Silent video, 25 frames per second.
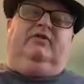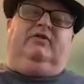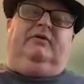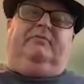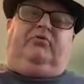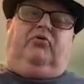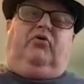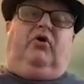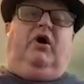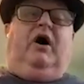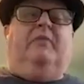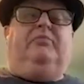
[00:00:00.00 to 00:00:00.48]

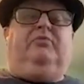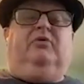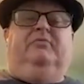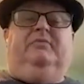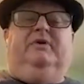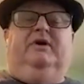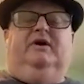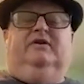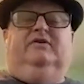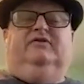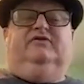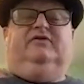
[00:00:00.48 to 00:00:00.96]
The
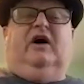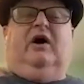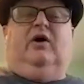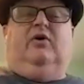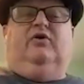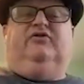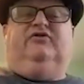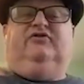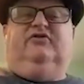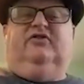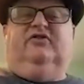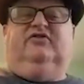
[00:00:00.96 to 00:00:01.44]
problem is
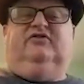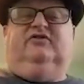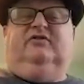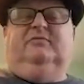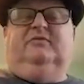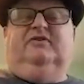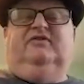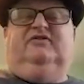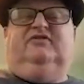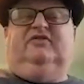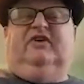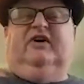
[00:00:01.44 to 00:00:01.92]
our
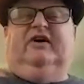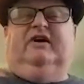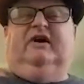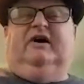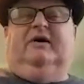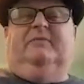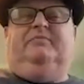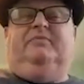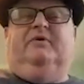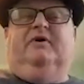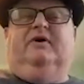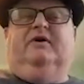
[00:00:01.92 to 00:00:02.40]
system is set
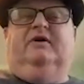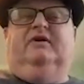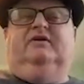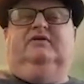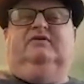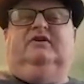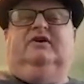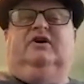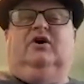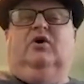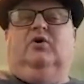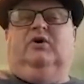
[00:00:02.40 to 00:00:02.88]
up
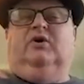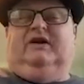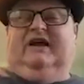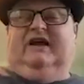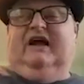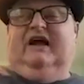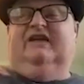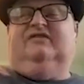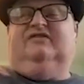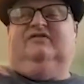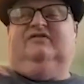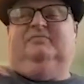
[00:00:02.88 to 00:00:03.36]
to go
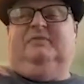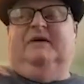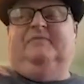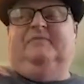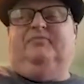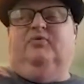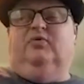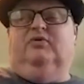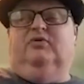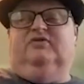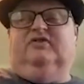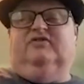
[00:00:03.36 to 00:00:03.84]
against
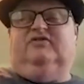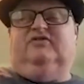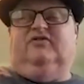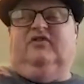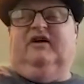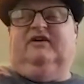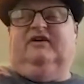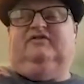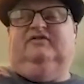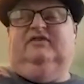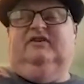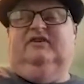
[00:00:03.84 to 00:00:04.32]
people with
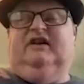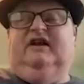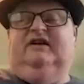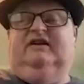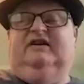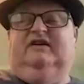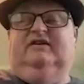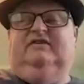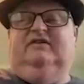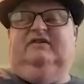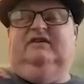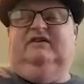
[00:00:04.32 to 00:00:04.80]
dyslexia
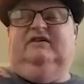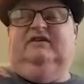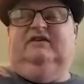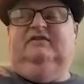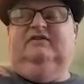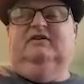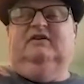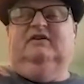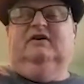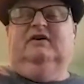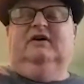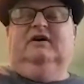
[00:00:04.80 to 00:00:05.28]
and
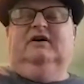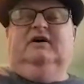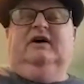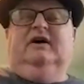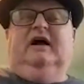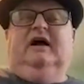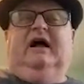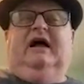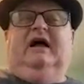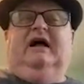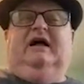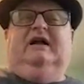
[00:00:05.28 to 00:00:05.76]
ADD,
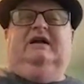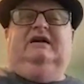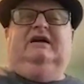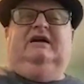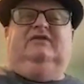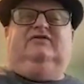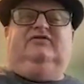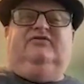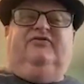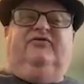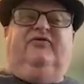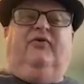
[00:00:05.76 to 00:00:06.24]
and
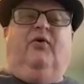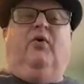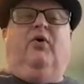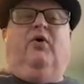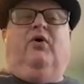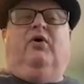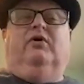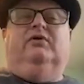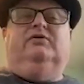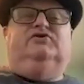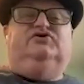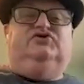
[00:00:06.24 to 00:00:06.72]
it's
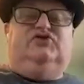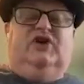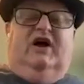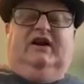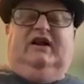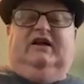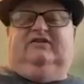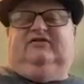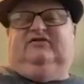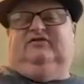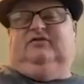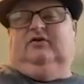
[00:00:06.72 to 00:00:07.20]
for
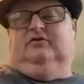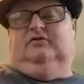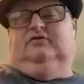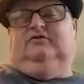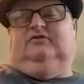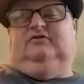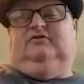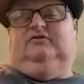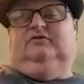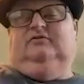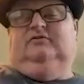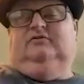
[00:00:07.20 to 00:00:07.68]
gen ed
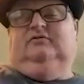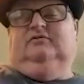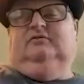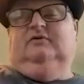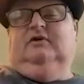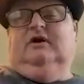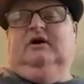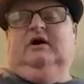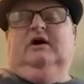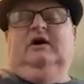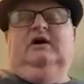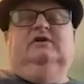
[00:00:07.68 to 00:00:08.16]
students.
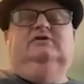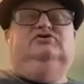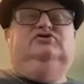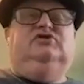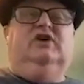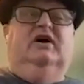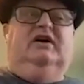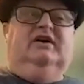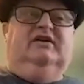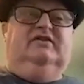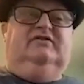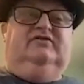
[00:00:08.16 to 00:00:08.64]

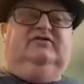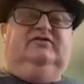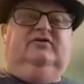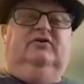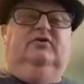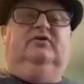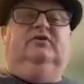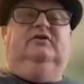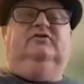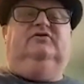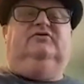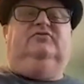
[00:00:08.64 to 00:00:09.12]
Gen ed
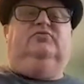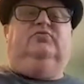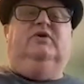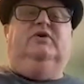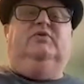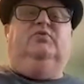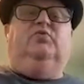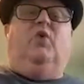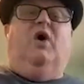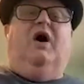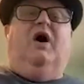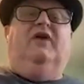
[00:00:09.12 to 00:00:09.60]
students,
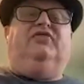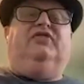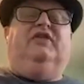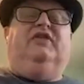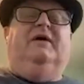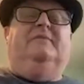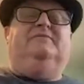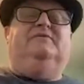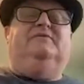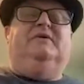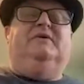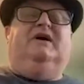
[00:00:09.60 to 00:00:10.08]
we want
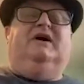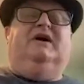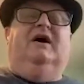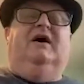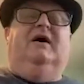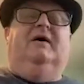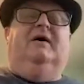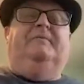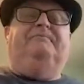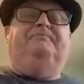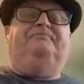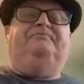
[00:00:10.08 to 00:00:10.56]
them to
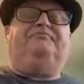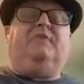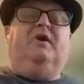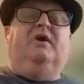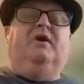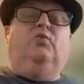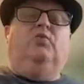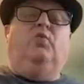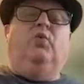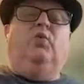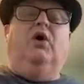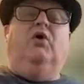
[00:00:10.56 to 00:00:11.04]
become
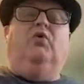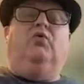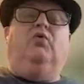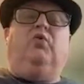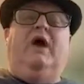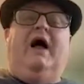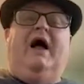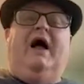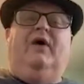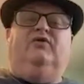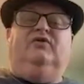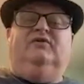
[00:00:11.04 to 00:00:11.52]

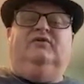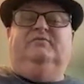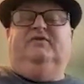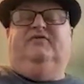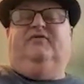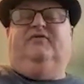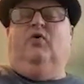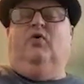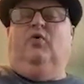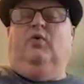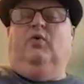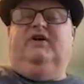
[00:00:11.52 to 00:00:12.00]
well-rounded
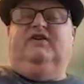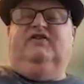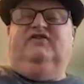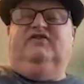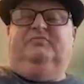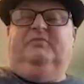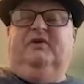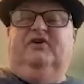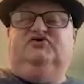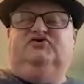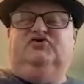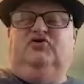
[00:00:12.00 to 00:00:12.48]
before we can
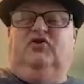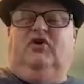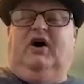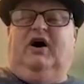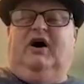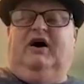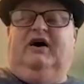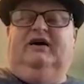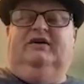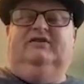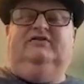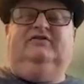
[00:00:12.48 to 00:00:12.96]

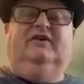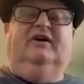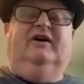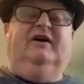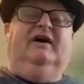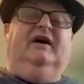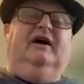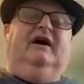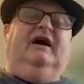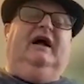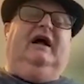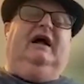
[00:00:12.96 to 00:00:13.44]
specialize.
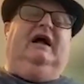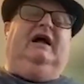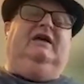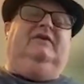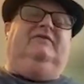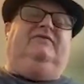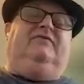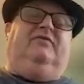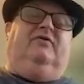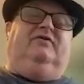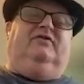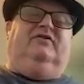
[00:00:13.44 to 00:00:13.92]

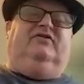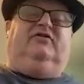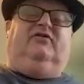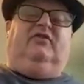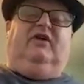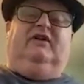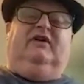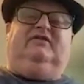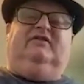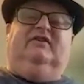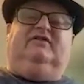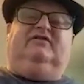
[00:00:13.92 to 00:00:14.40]
And for
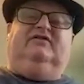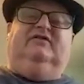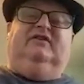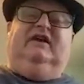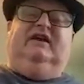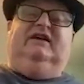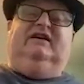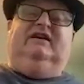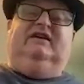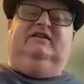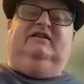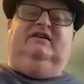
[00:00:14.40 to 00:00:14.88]
dyslexics
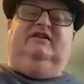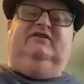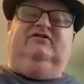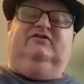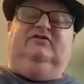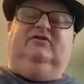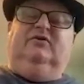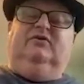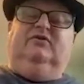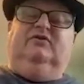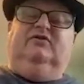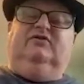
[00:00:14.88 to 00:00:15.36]
and ADD
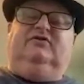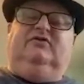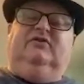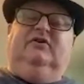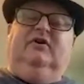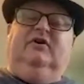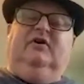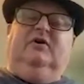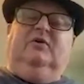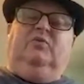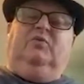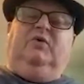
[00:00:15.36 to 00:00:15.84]

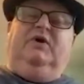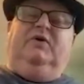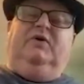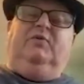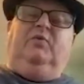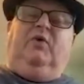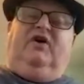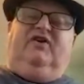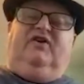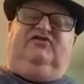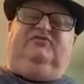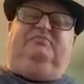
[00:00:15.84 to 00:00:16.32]
students,
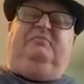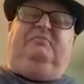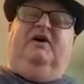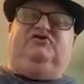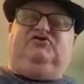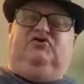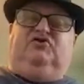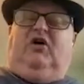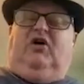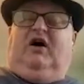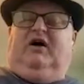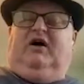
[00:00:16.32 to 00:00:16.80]
we want to
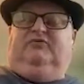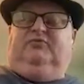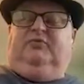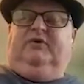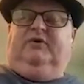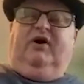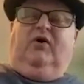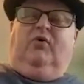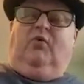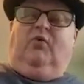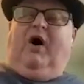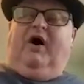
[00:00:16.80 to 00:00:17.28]
specialize.
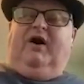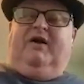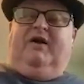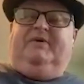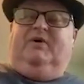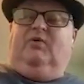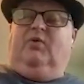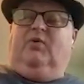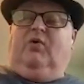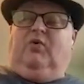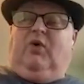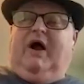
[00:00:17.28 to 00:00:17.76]
We don't want to
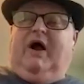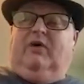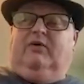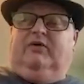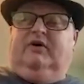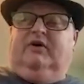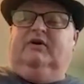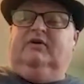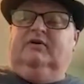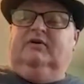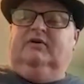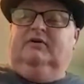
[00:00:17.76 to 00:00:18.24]
be
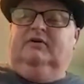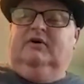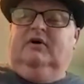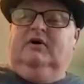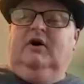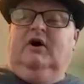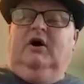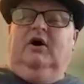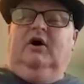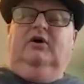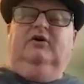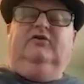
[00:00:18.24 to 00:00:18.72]
well-rounded.
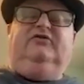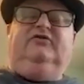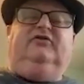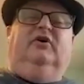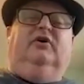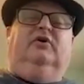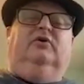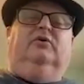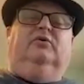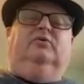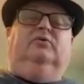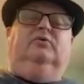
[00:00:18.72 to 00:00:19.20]

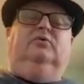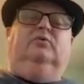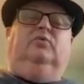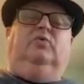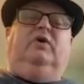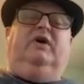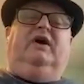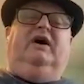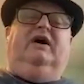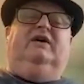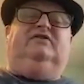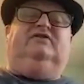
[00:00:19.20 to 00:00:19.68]
So
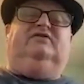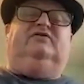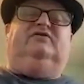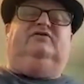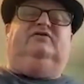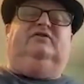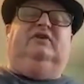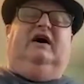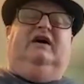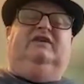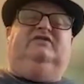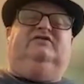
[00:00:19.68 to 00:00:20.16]
what I
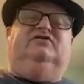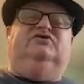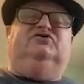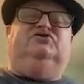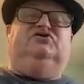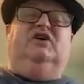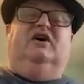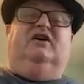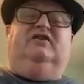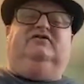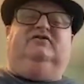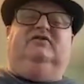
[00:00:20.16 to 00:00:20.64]

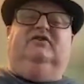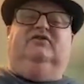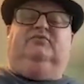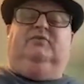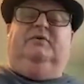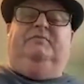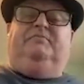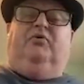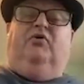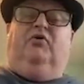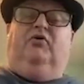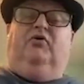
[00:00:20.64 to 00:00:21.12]
suggest
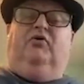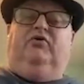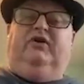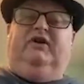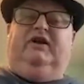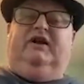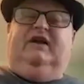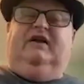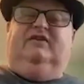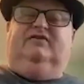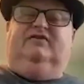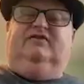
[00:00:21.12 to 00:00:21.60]
is we pull
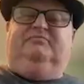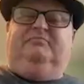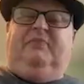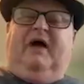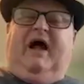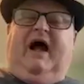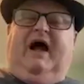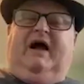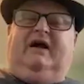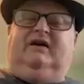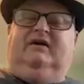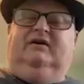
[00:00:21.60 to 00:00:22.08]
the kids
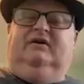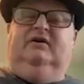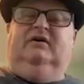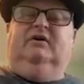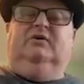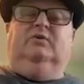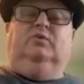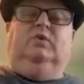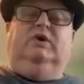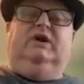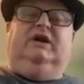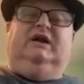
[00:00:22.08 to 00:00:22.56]
back.
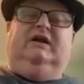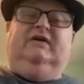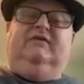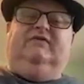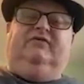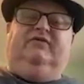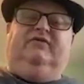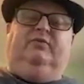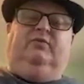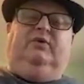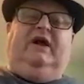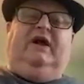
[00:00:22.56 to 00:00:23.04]

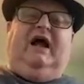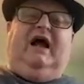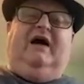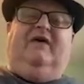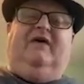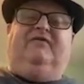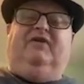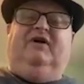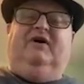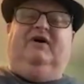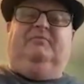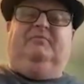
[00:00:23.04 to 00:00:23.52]
We
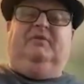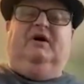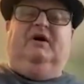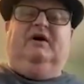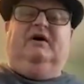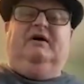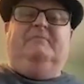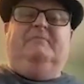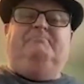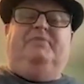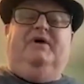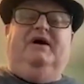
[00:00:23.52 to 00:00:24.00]
have them
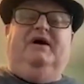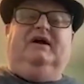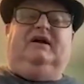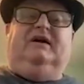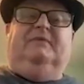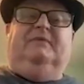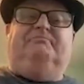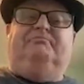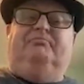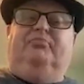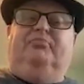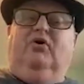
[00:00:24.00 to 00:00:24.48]

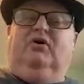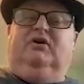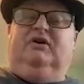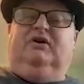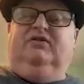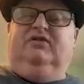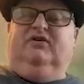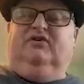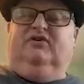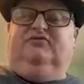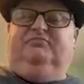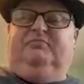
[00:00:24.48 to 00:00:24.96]
pick a
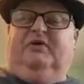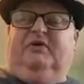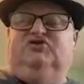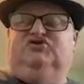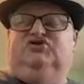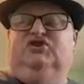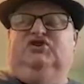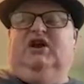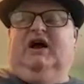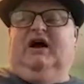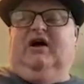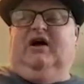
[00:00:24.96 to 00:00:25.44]
book in their
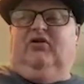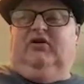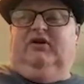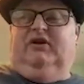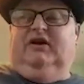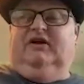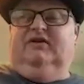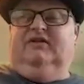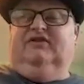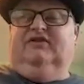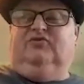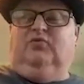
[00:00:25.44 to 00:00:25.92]

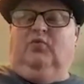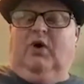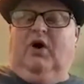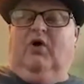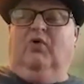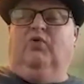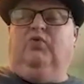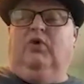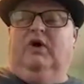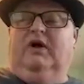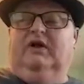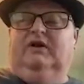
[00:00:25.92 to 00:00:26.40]
speciality that's
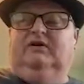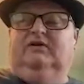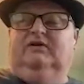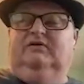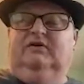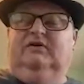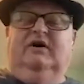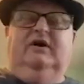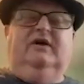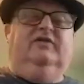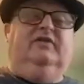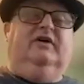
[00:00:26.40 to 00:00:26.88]
well
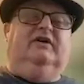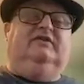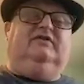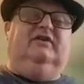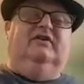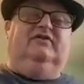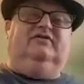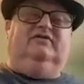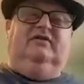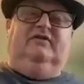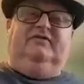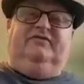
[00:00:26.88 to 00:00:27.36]
written, that
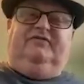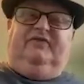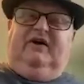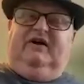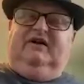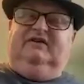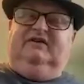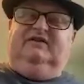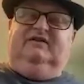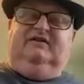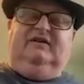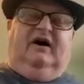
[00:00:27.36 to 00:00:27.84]
doesn't
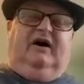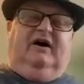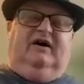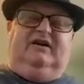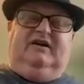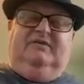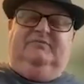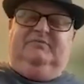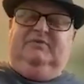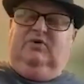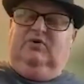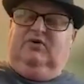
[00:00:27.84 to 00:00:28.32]
offend
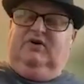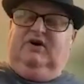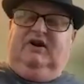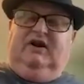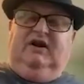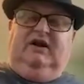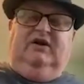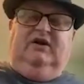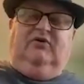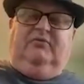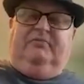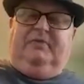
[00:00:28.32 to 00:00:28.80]

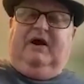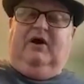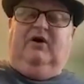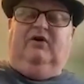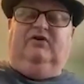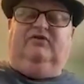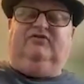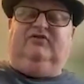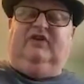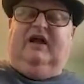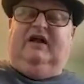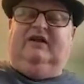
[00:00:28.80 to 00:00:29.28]
community or
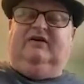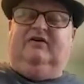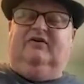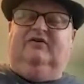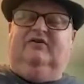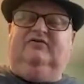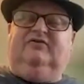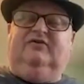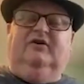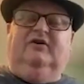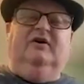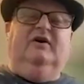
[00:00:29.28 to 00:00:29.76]
parent
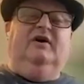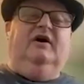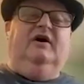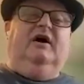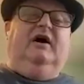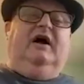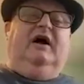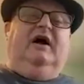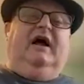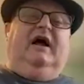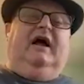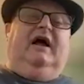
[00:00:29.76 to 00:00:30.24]
standards.
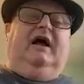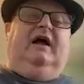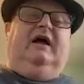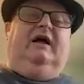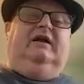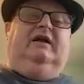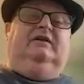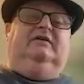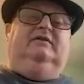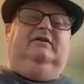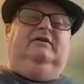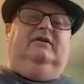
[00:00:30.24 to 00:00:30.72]

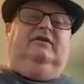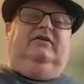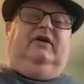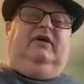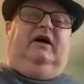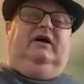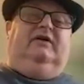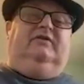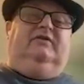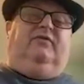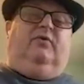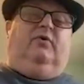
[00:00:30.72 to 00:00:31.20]
And
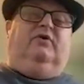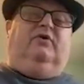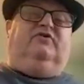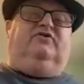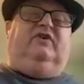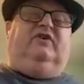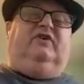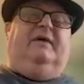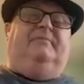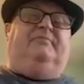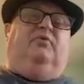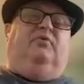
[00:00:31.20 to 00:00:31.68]
then, for
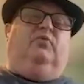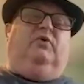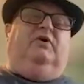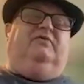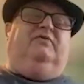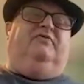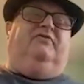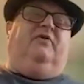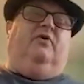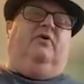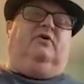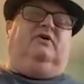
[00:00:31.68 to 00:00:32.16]
example,
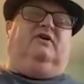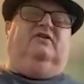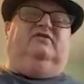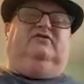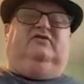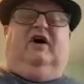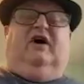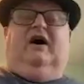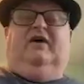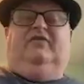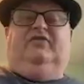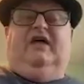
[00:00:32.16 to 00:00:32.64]
we
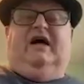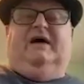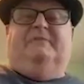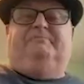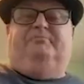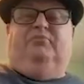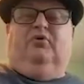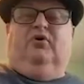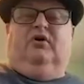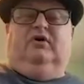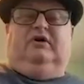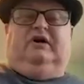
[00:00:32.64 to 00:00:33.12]
focus on
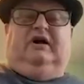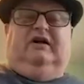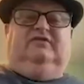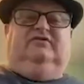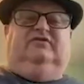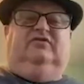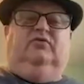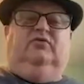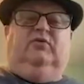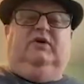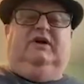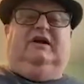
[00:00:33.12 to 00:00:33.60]
that book
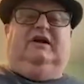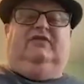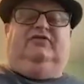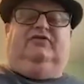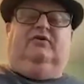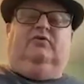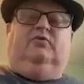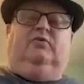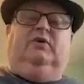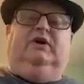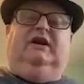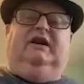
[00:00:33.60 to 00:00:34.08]
until we
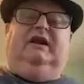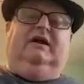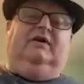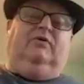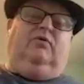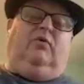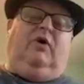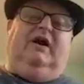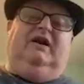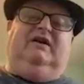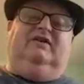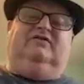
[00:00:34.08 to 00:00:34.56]
get their reading
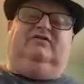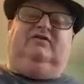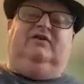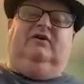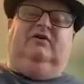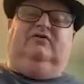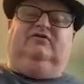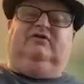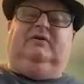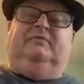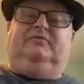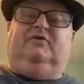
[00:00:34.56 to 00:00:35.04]
and writing
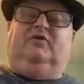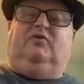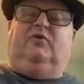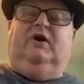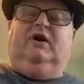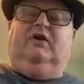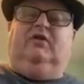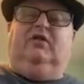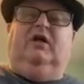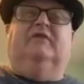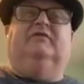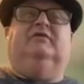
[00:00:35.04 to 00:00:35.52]
skills up to
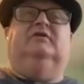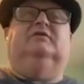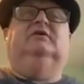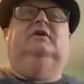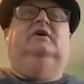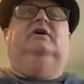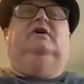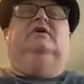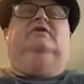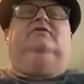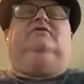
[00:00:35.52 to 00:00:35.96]
grade level.